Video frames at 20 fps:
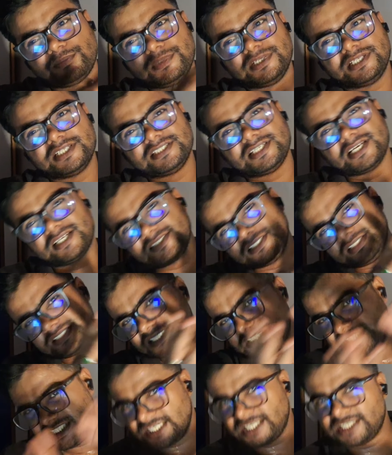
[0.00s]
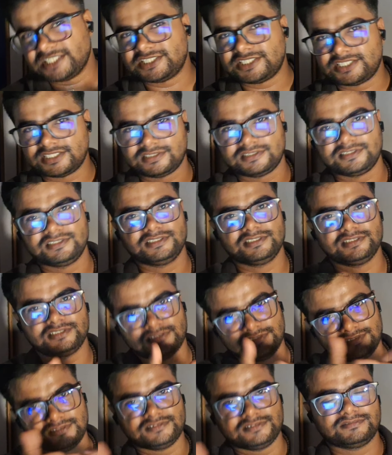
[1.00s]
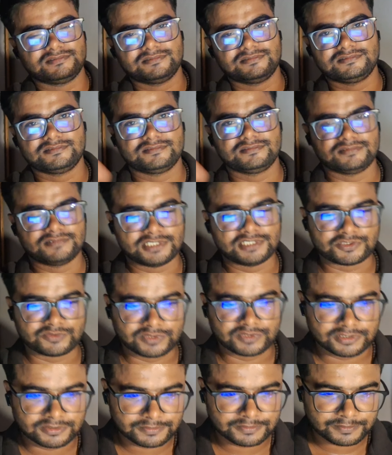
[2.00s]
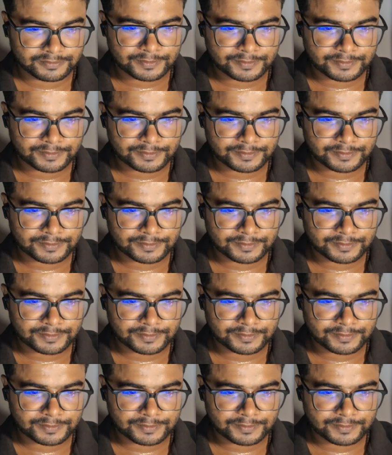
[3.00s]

Peter Jackson changed this one.